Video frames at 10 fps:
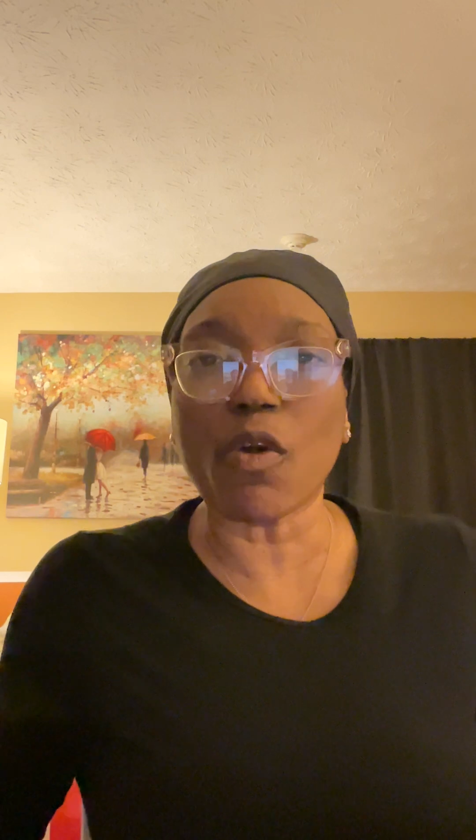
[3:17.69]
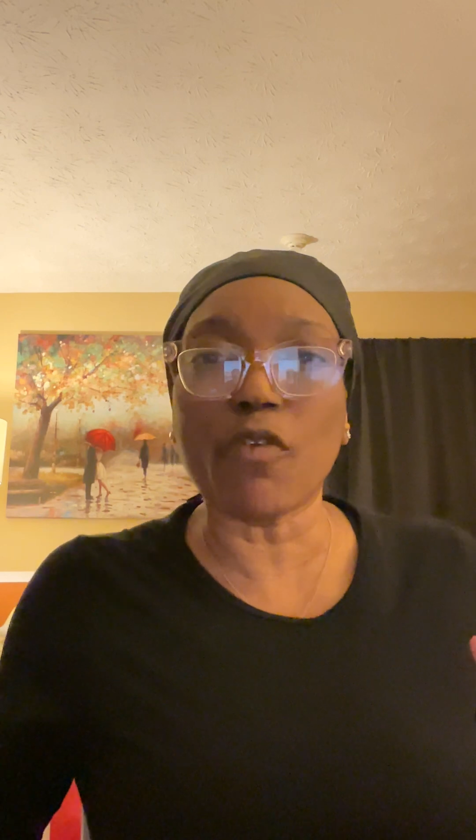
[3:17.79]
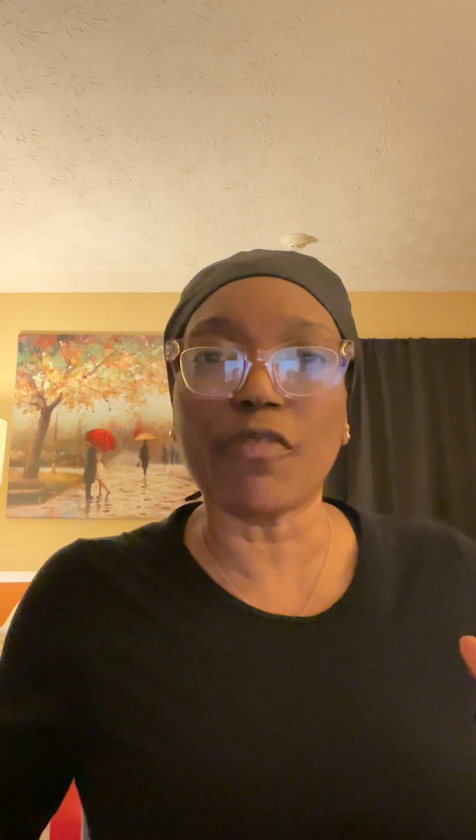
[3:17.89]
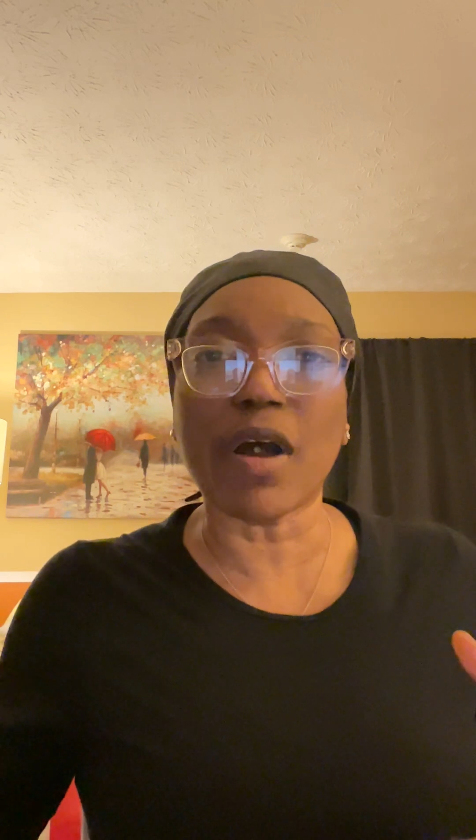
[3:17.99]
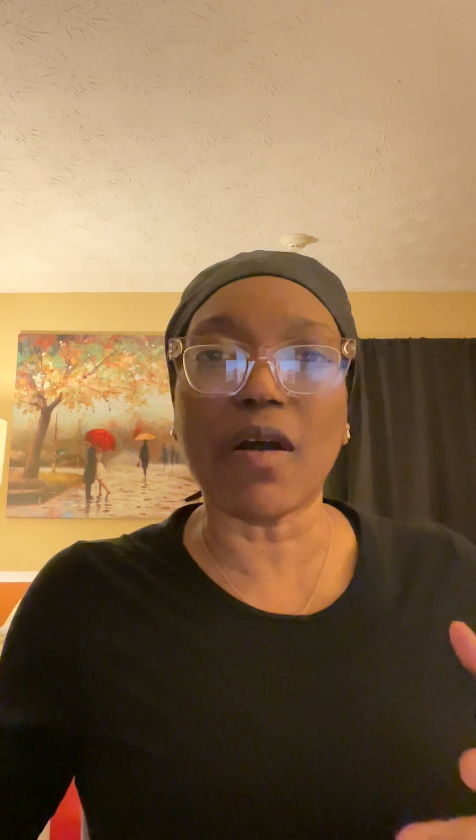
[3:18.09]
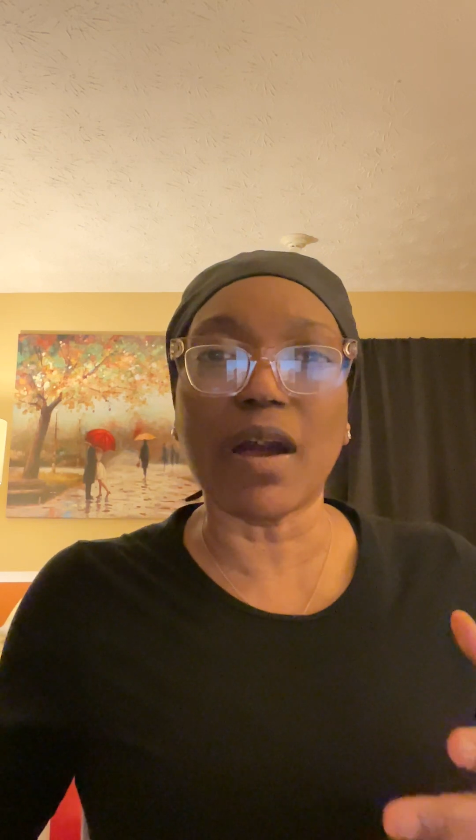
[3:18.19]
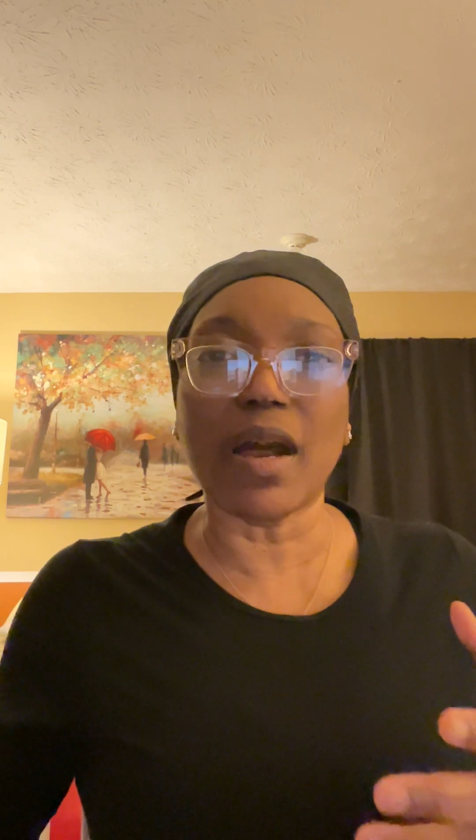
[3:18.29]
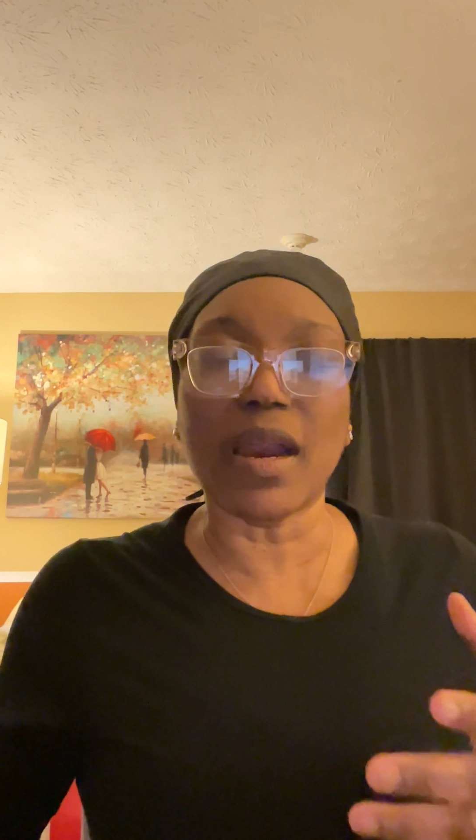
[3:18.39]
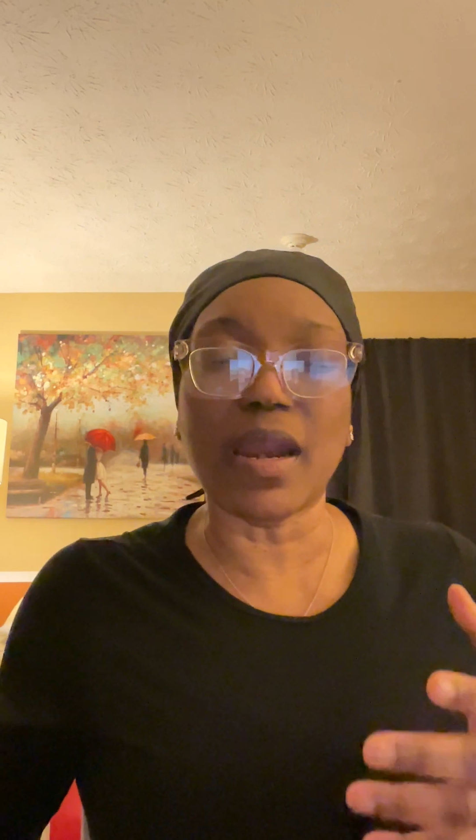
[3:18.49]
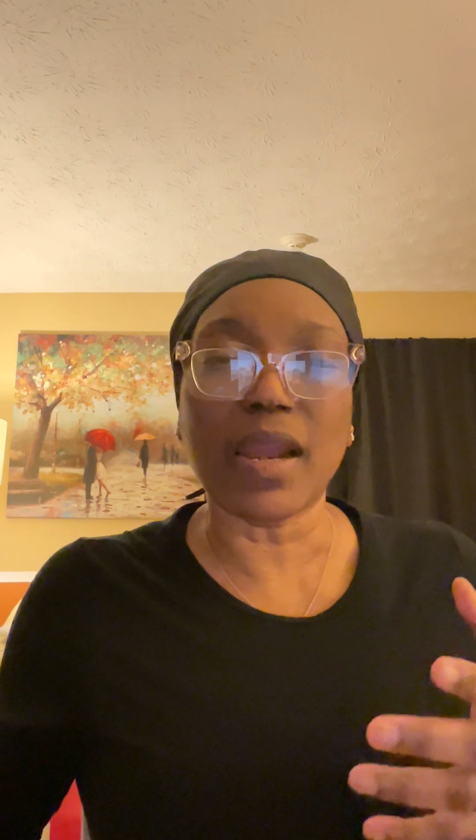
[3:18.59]
of
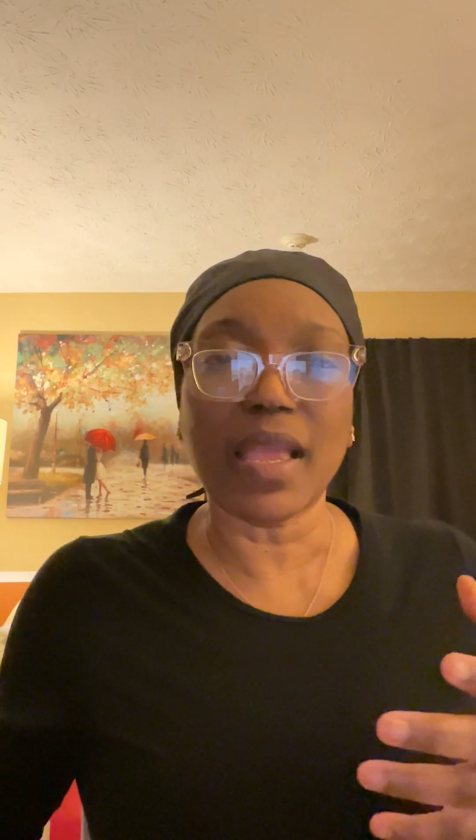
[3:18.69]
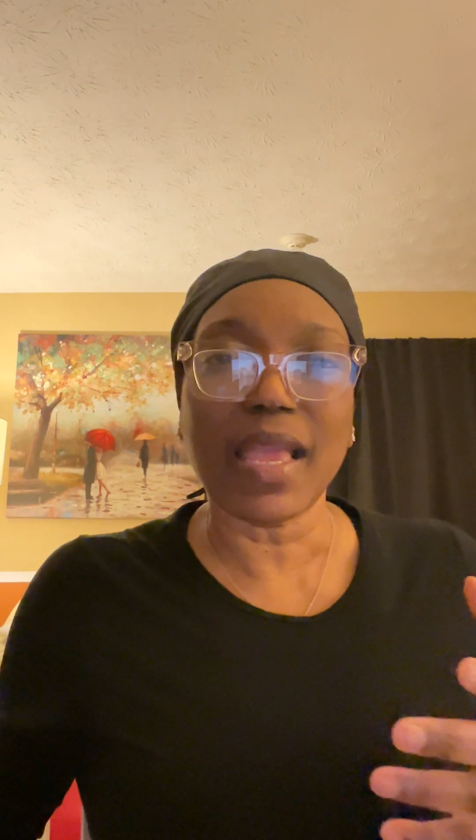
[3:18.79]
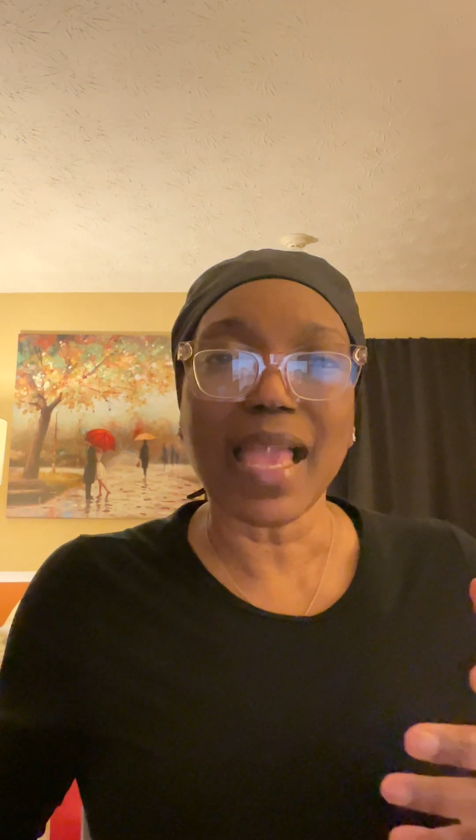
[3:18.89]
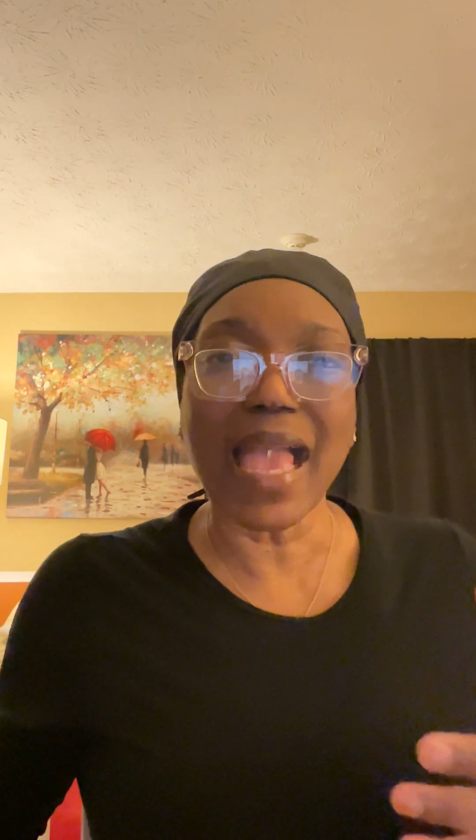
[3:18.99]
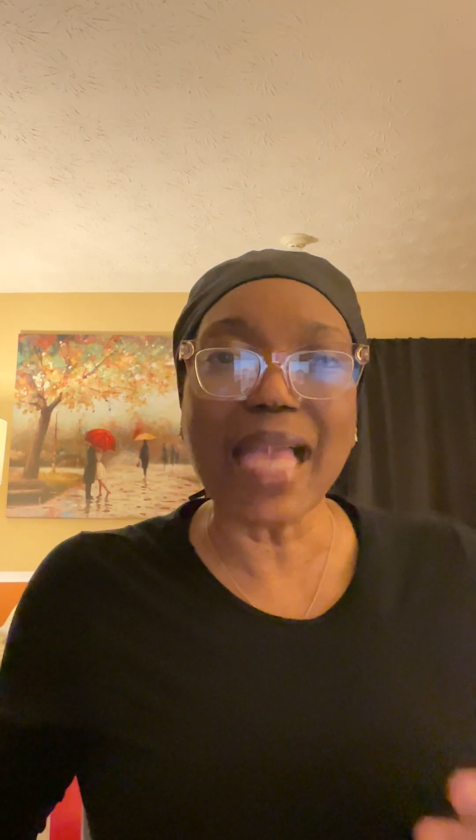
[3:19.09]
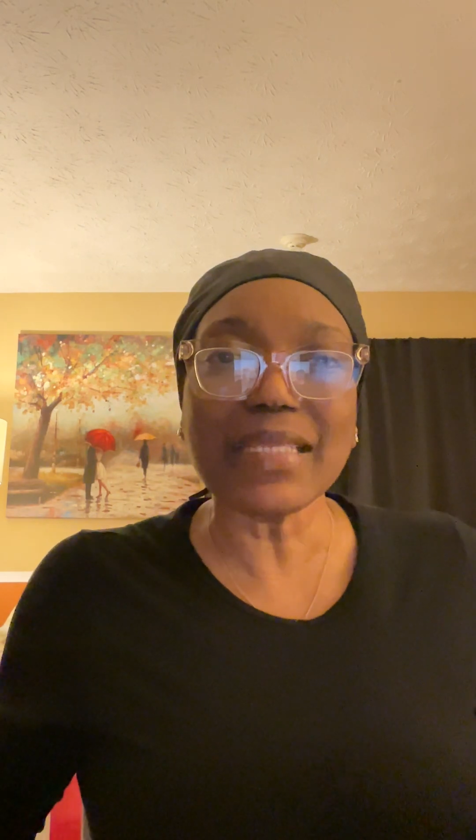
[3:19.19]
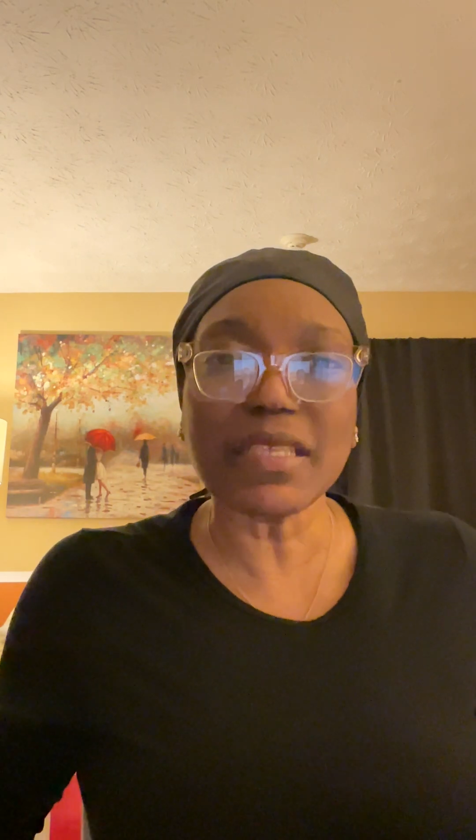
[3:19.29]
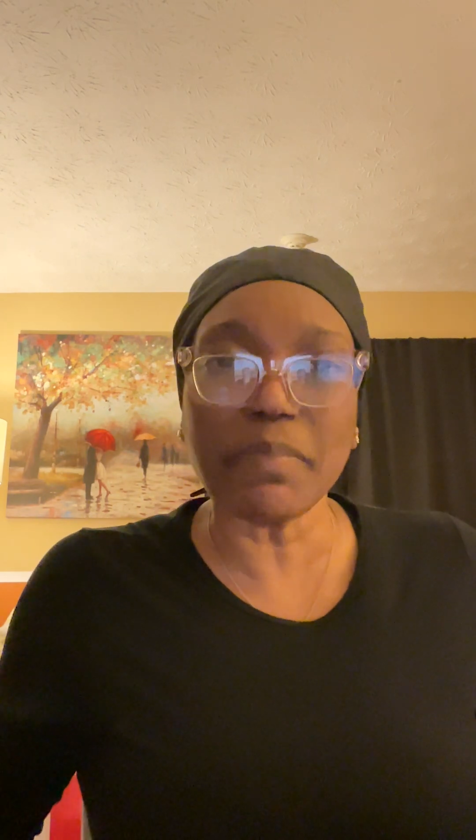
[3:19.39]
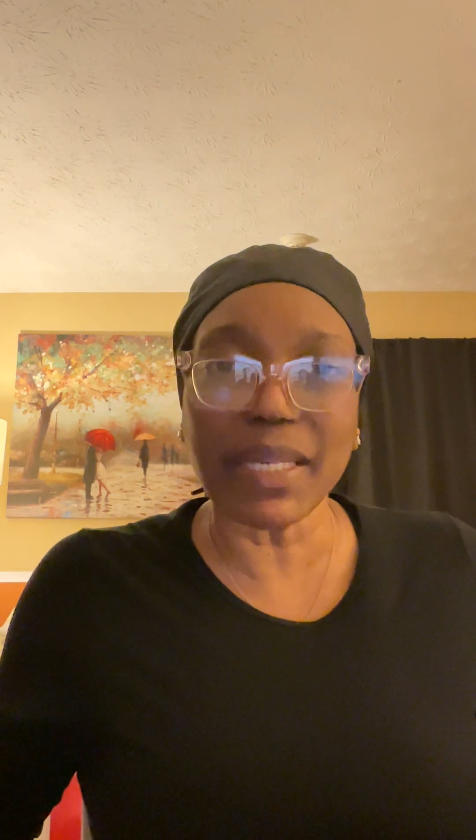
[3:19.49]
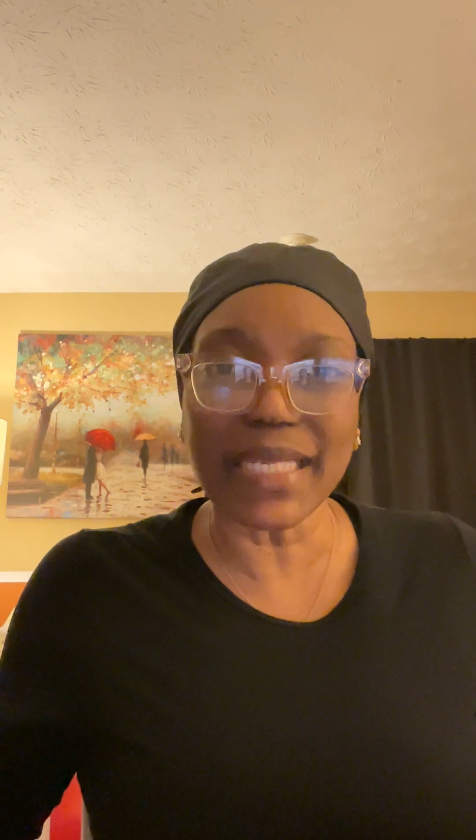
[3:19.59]
our
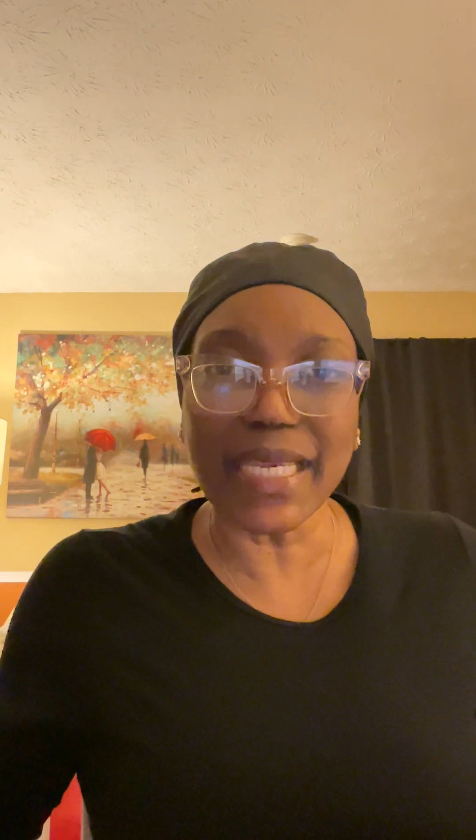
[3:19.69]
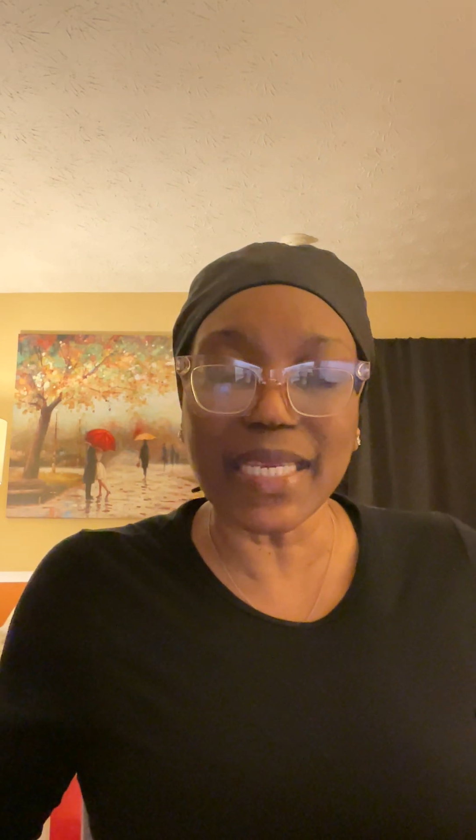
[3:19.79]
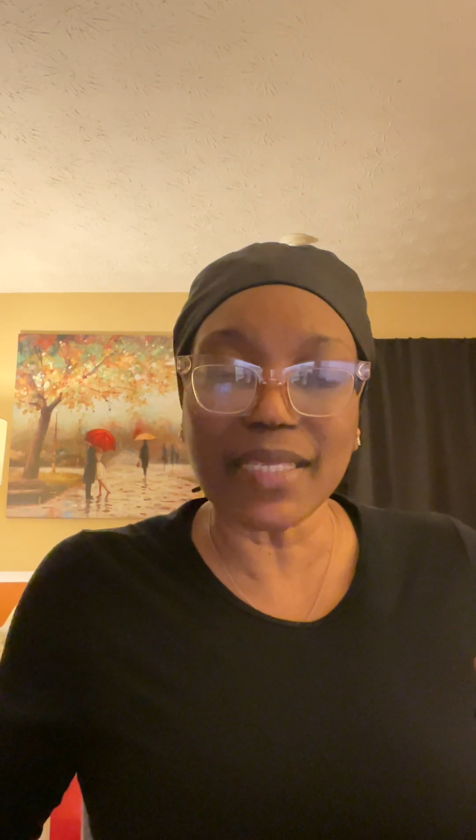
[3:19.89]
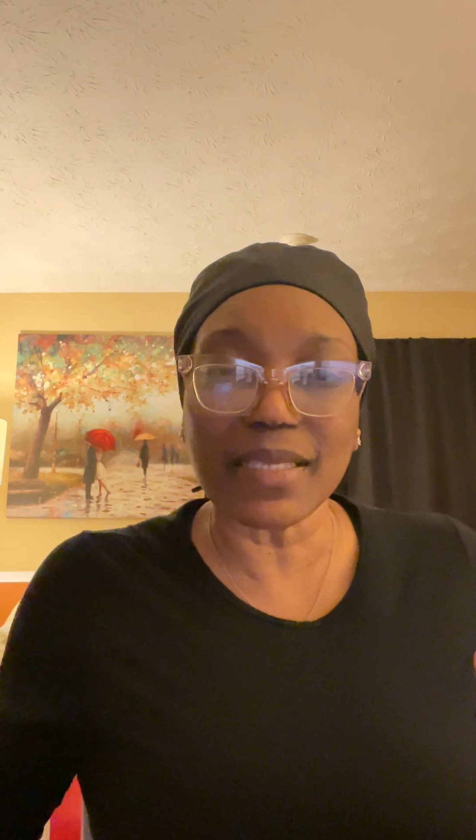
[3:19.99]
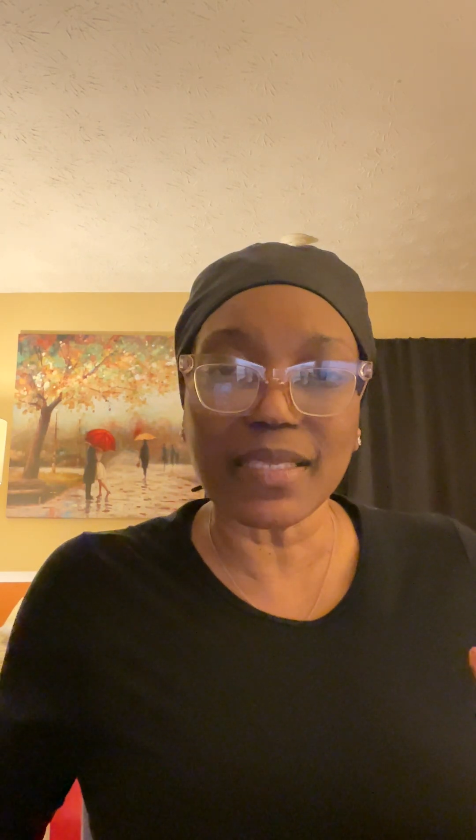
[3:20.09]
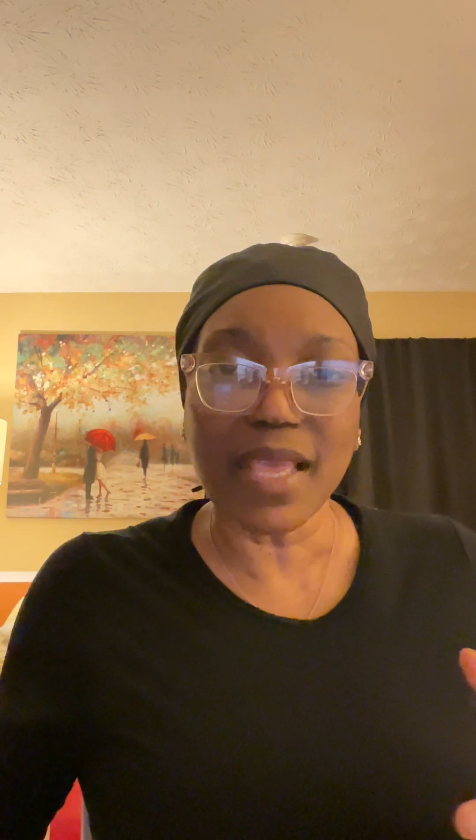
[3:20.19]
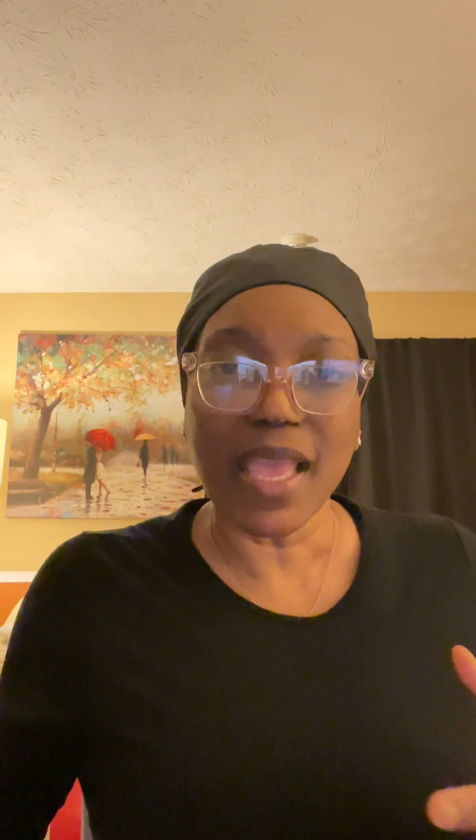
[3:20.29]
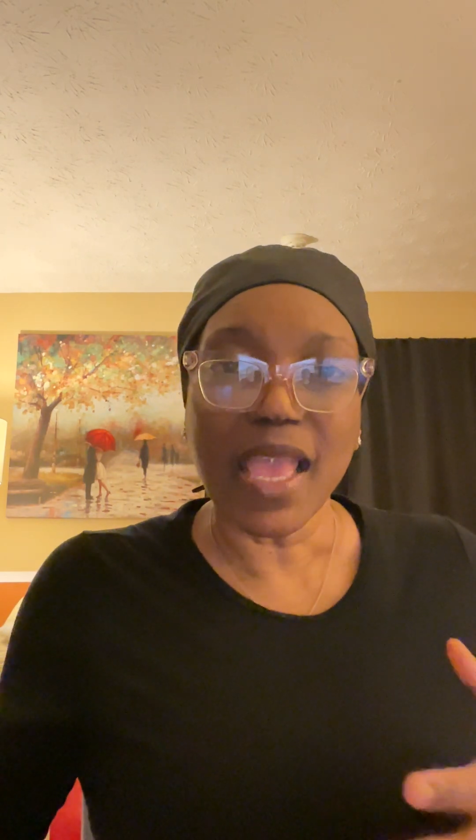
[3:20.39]
antibodies,